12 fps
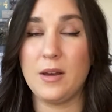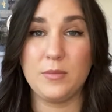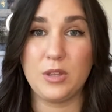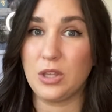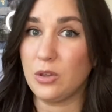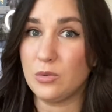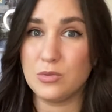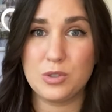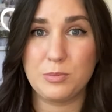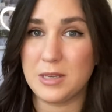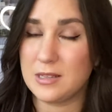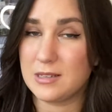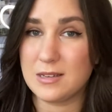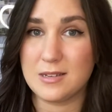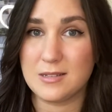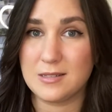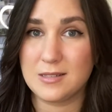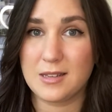huge
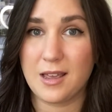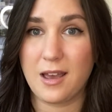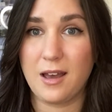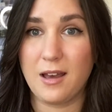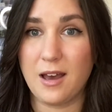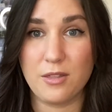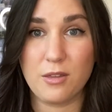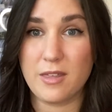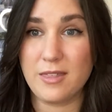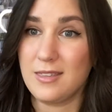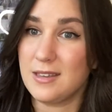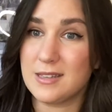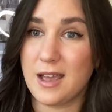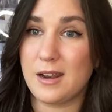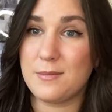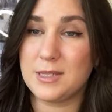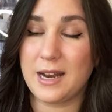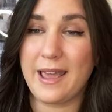pieces other than these
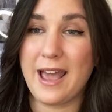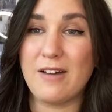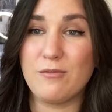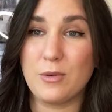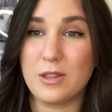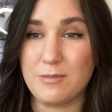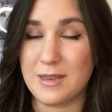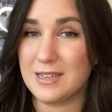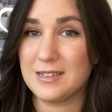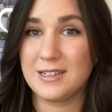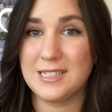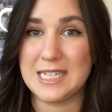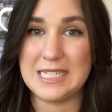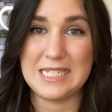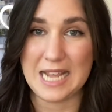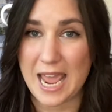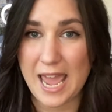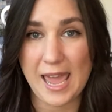items that I have with me
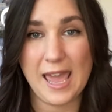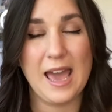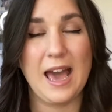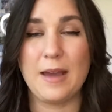today.